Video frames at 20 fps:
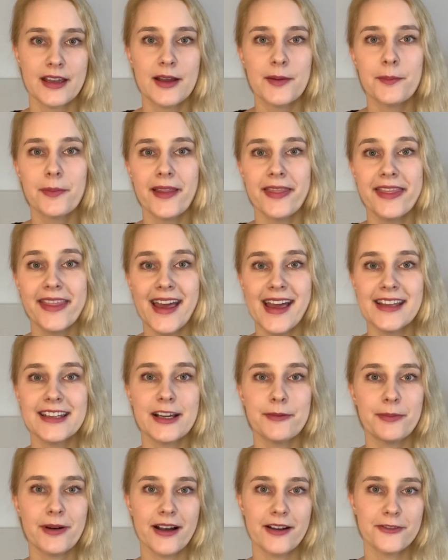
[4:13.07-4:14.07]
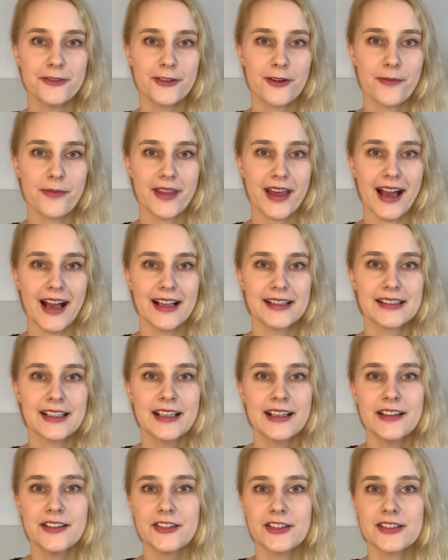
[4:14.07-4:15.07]
but then apart from that,
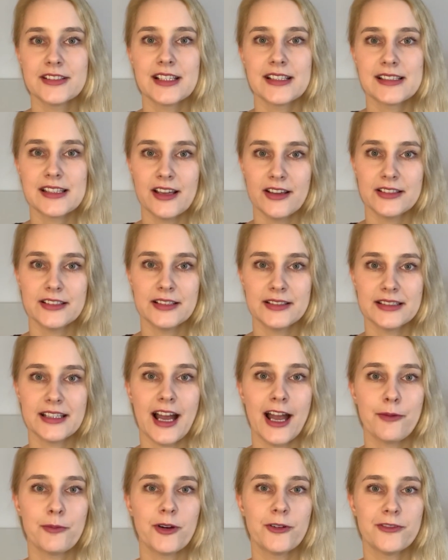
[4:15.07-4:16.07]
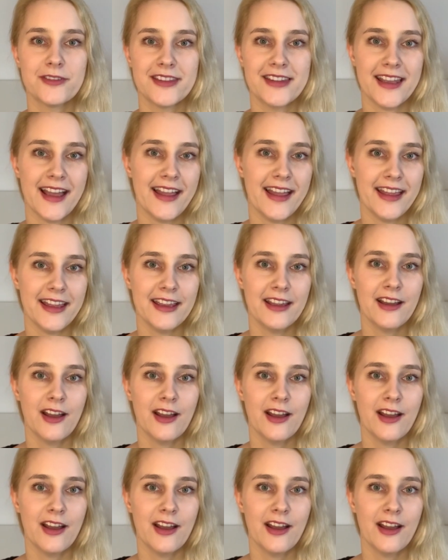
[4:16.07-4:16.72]
there's a certain time of day